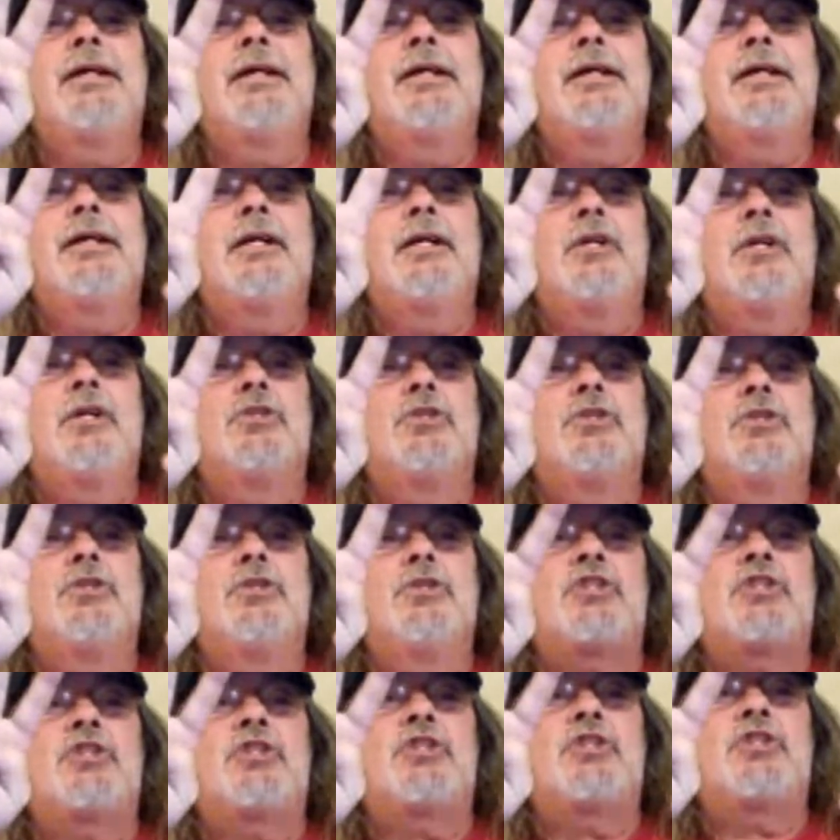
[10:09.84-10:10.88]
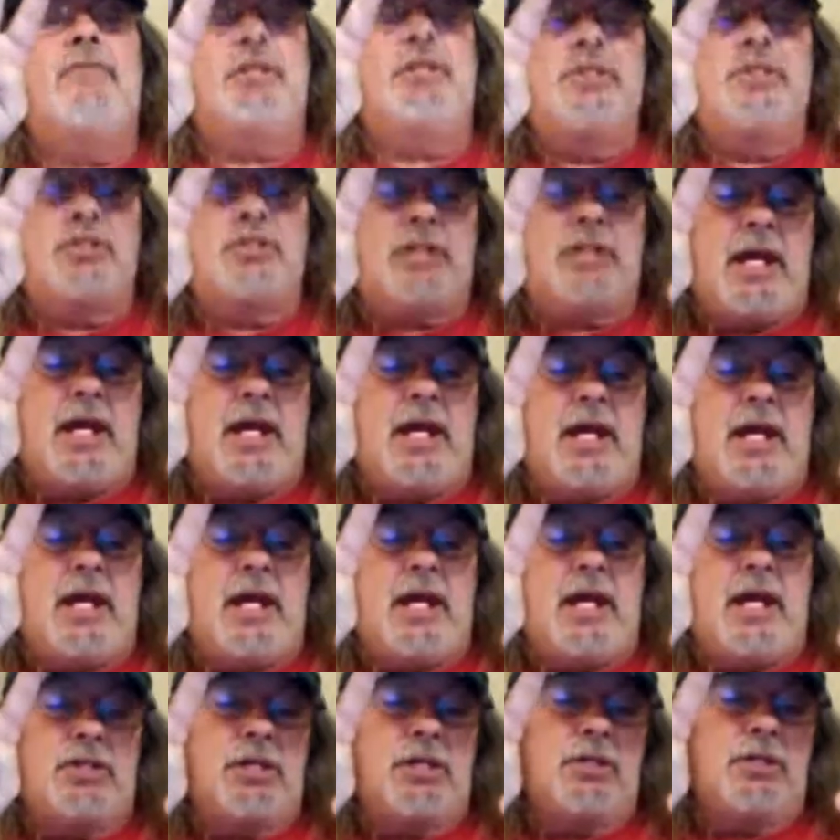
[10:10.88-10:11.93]
7
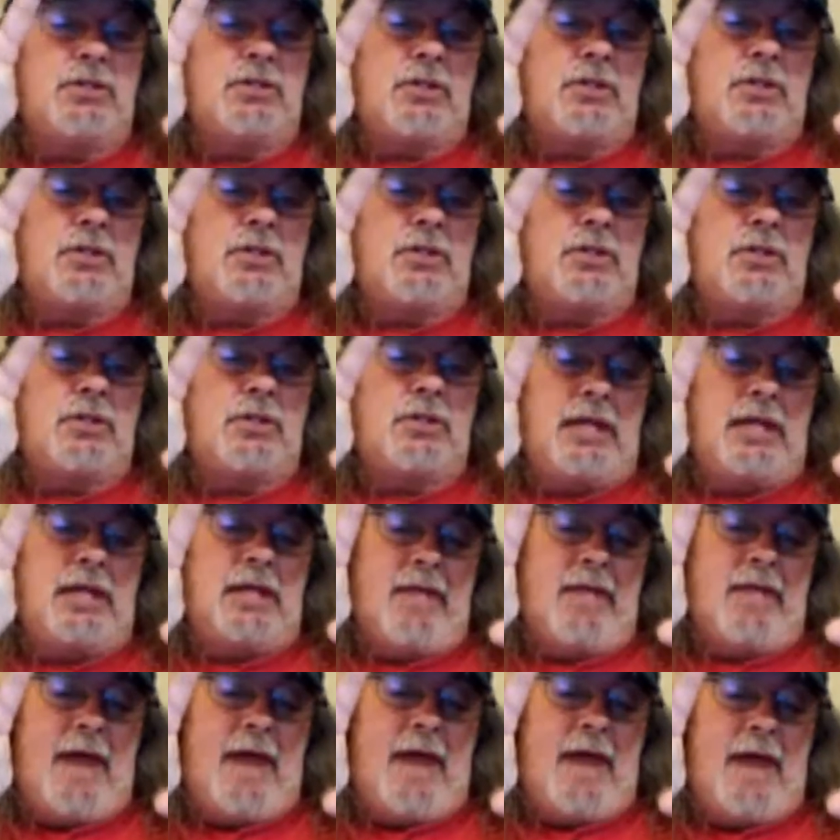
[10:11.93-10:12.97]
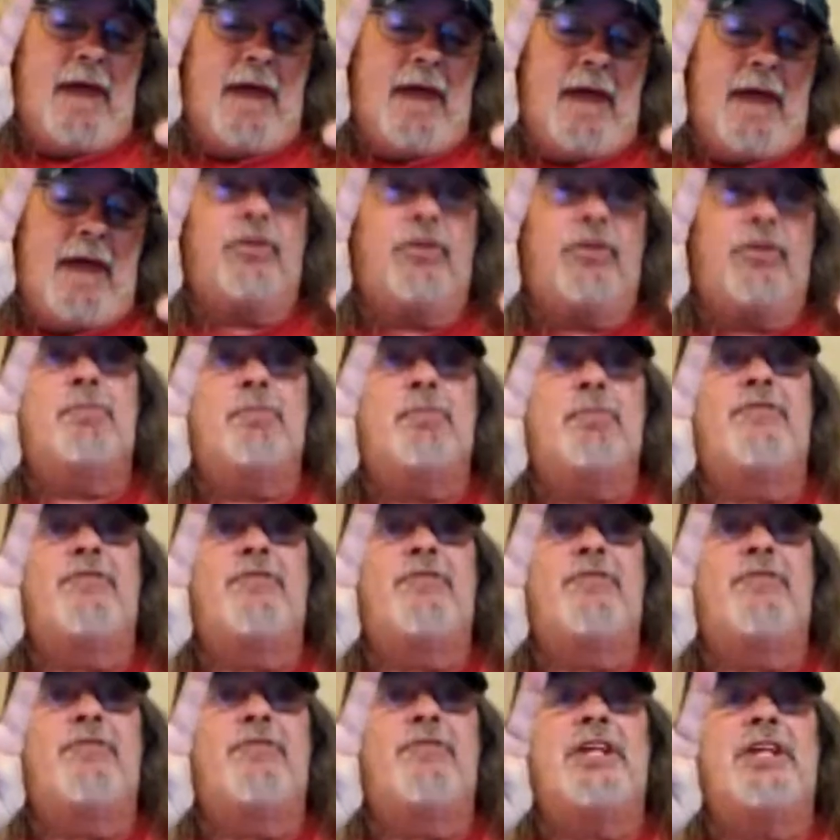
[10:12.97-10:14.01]
stations giving out the
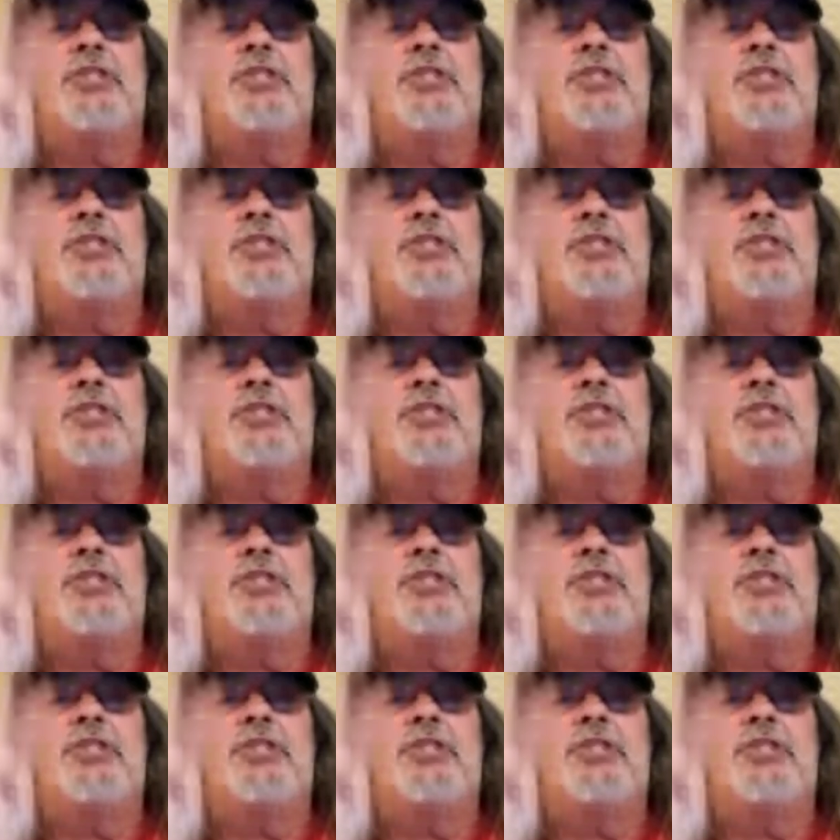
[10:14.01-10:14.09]
prevention.